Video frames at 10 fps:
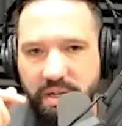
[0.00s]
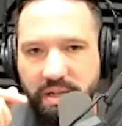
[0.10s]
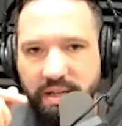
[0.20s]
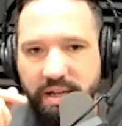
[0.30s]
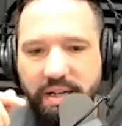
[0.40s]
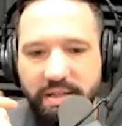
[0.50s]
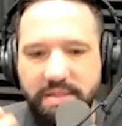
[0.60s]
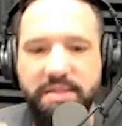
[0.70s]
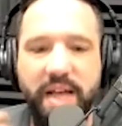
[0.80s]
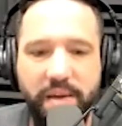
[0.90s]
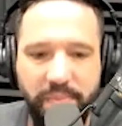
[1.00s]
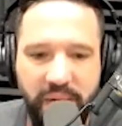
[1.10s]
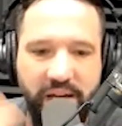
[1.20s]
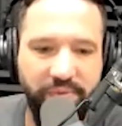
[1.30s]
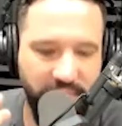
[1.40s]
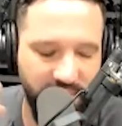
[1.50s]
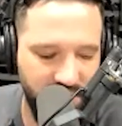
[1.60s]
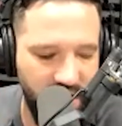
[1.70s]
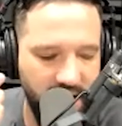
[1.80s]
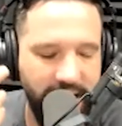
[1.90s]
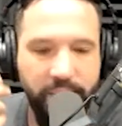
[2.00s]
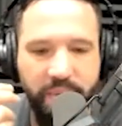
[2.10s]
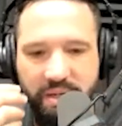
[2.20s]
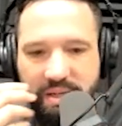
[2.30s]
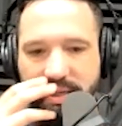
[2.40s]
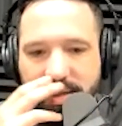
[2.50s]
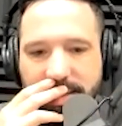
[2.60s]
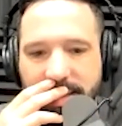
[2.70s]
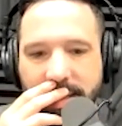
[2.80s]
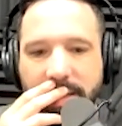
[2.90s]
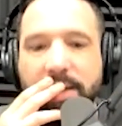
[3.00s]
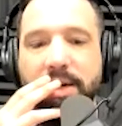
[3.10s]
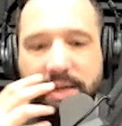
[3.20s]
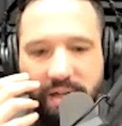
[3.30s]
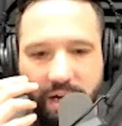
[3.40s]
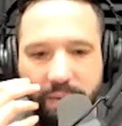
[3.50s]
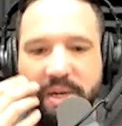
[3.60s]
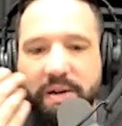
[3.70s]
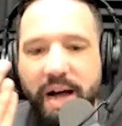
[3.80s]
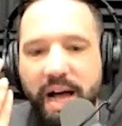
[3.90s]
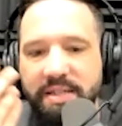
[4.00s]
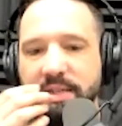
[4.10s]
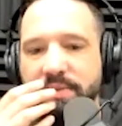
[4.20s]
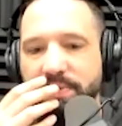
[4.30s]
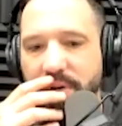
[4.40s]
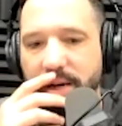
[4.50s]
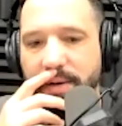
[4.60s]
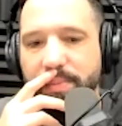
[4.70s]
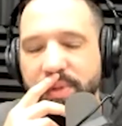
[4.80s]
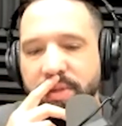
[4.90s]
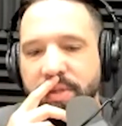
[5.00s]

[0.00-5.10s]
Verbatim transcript: that that let's say me first day came in, Denny, I'm here asking for help.